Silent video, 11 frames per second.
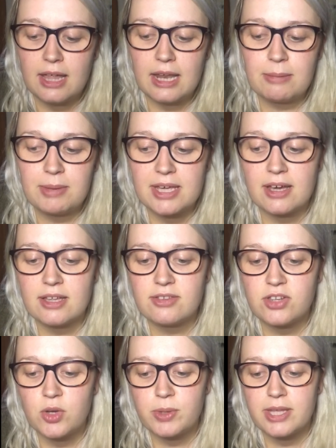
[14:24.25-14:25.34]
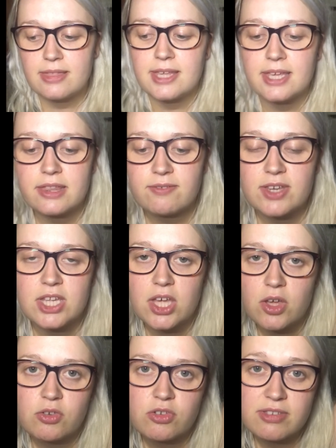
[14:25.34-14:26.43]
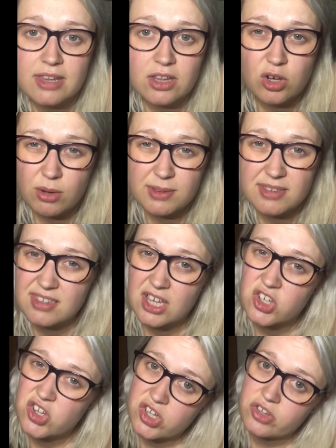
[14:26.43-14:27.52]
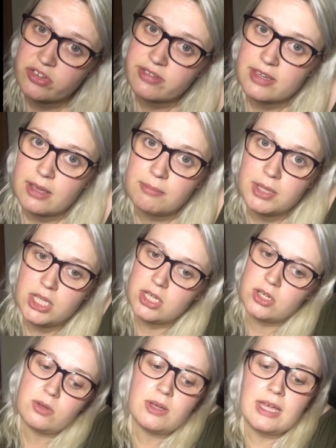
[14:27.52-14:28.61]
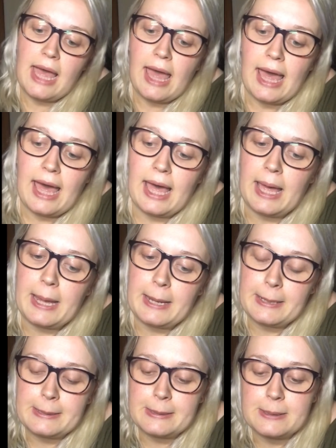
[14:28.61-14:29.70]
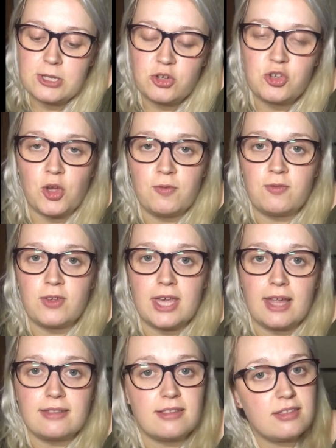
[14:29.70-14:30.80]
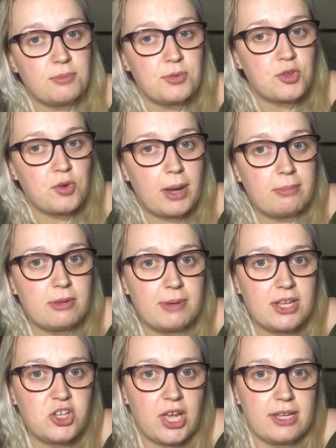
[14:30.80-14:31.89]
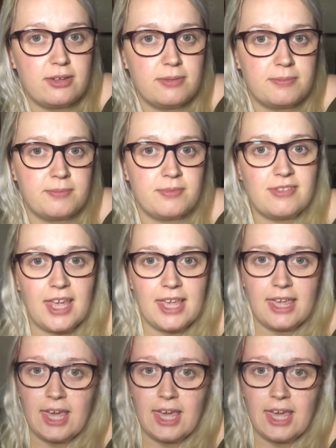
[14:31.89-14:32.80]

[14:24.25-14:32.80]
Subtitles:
Let me guys know what you think of the video just in the comment section just down below, and don't forget to subscribe to my channel. Take